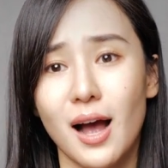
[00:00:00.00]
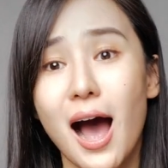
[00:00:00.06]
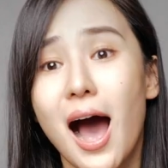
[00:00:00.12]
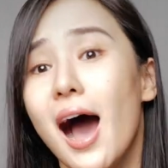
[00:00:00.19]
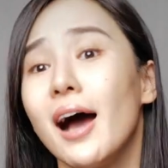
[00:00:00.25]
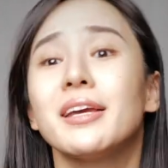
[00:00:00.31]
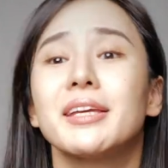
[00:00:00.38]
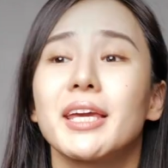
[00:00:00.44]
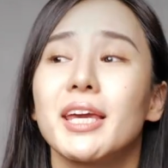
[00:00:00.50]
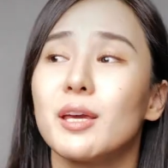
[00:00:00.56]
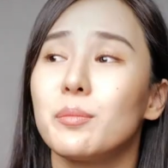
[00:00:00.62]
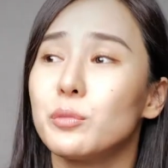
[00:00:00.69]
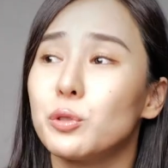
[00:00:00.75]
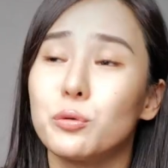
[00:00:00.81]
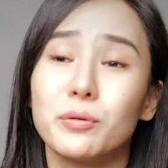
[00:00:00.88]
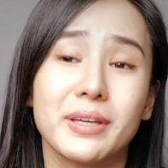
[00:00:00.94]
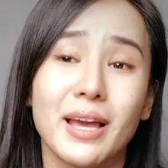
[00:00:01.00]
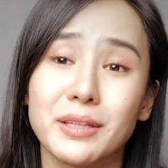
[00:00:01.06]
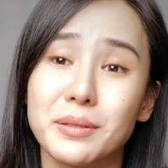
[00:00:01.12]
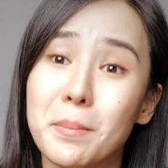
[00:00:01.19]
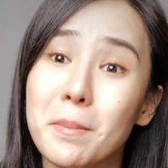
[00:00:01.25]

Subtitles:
I came to get